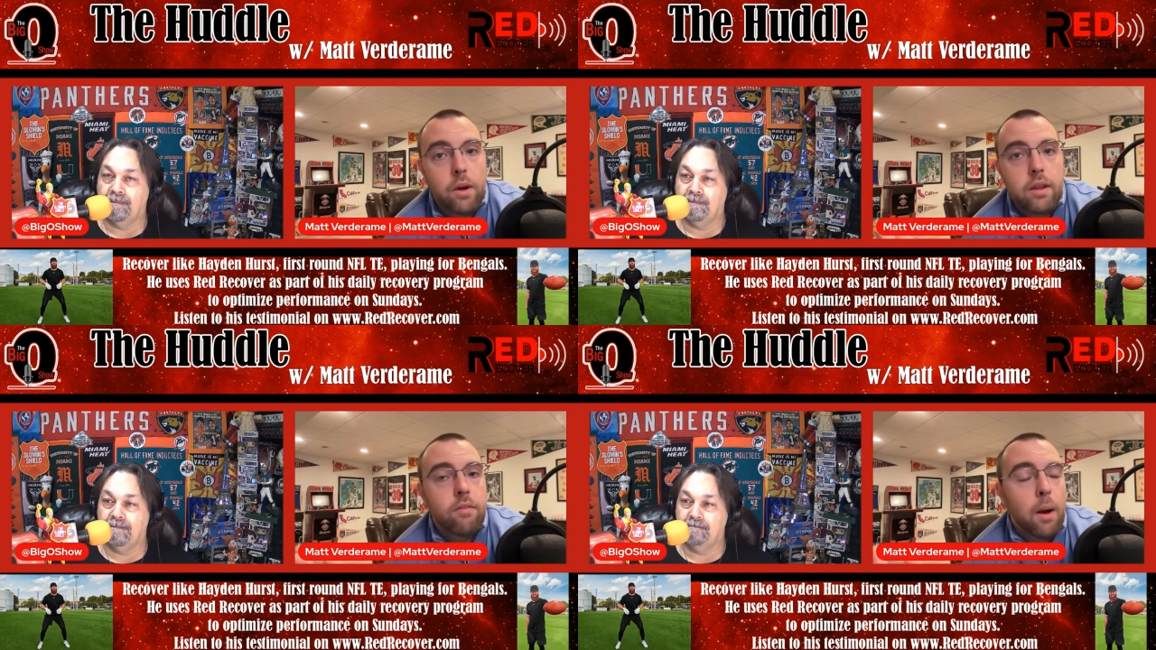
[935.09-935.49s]

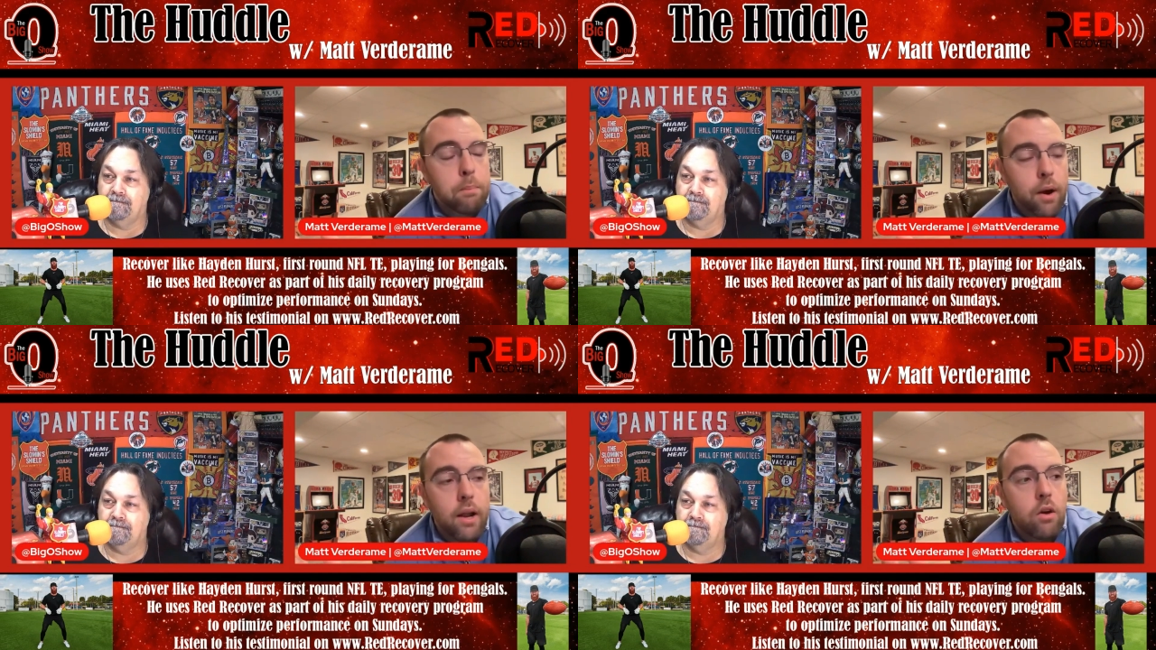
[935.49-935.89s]
Speaker 1: They've got
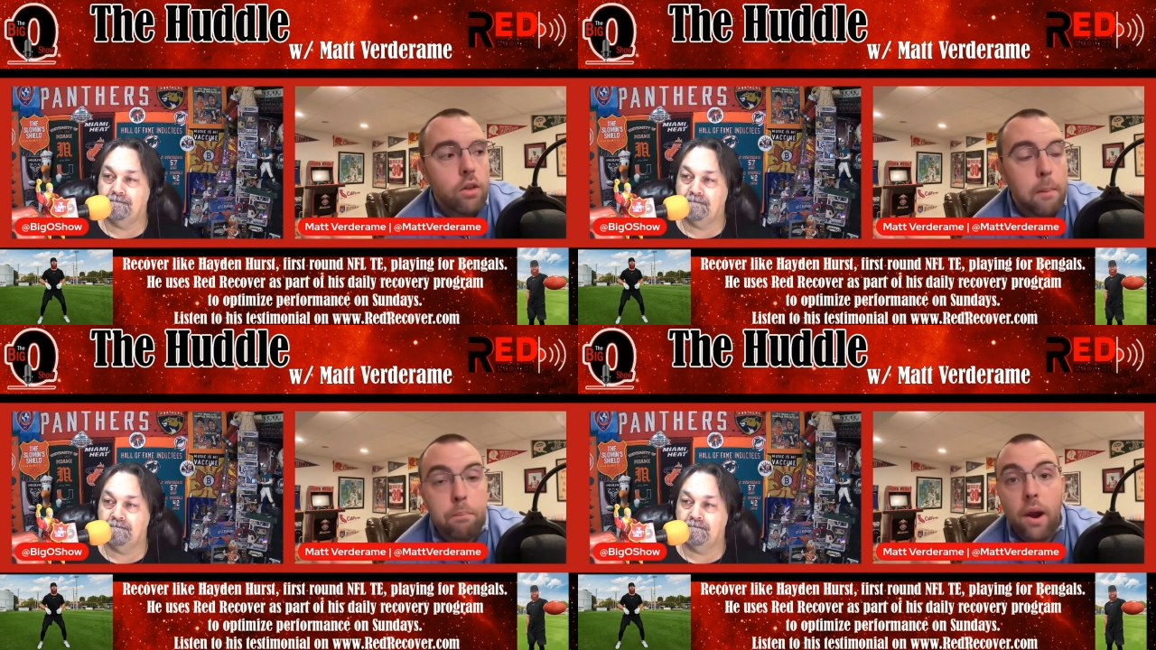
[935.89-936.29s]
Brady. All
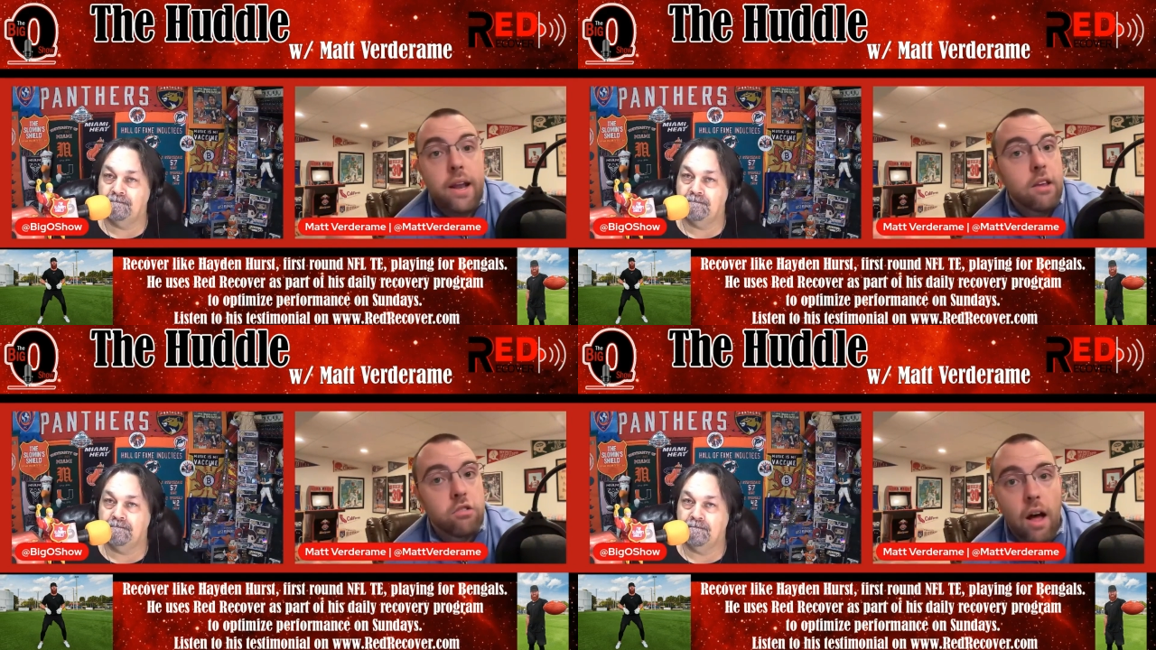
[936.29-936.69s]
that Brady
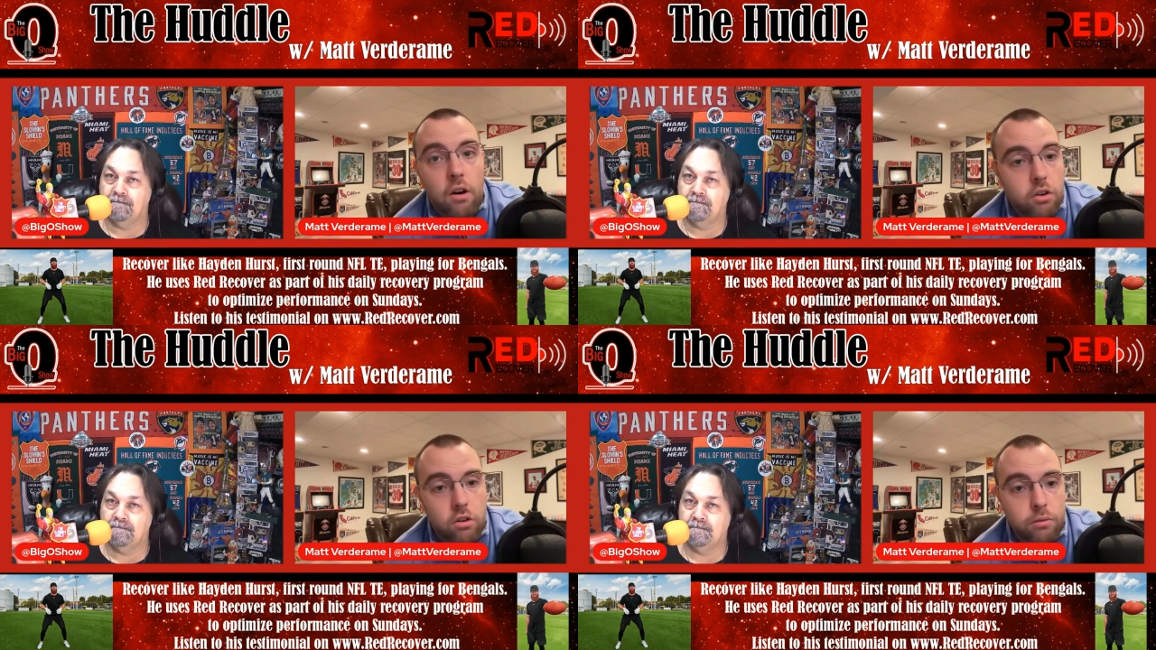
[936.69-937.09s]
has not
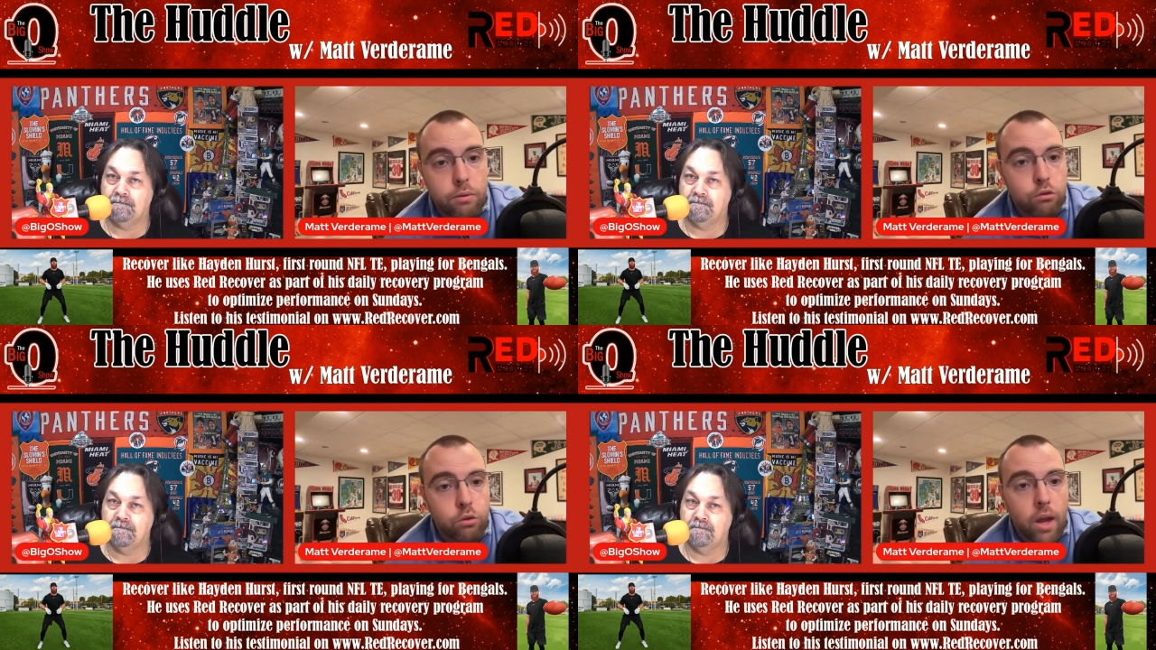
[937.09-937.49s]
looked good the
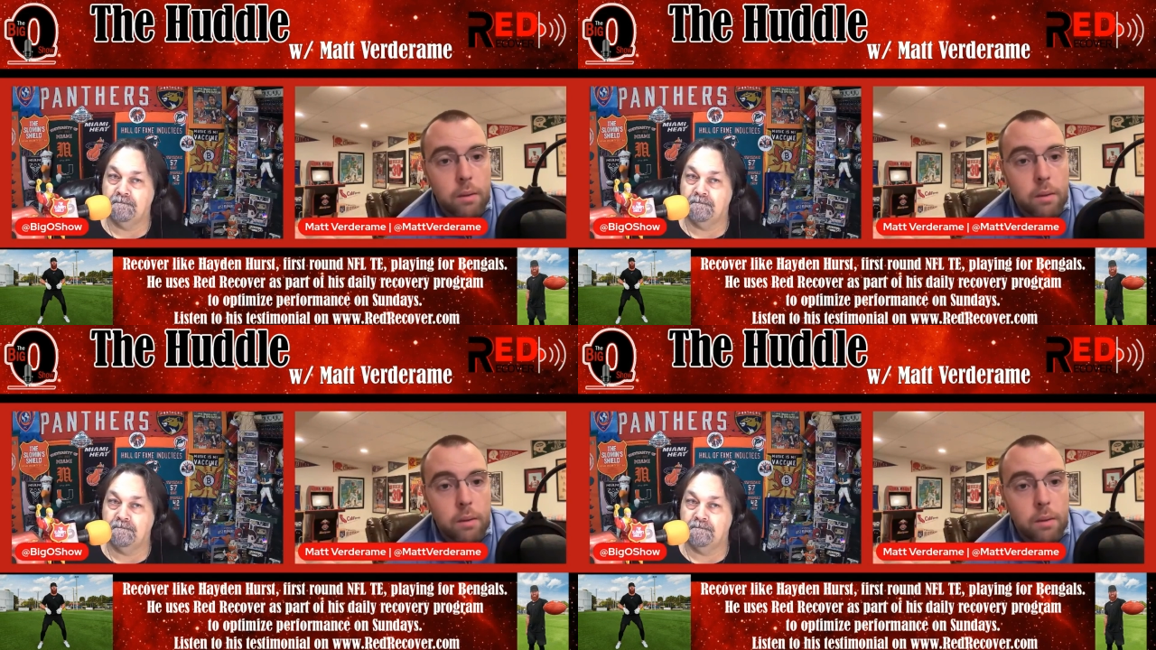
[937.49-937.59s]
first two games.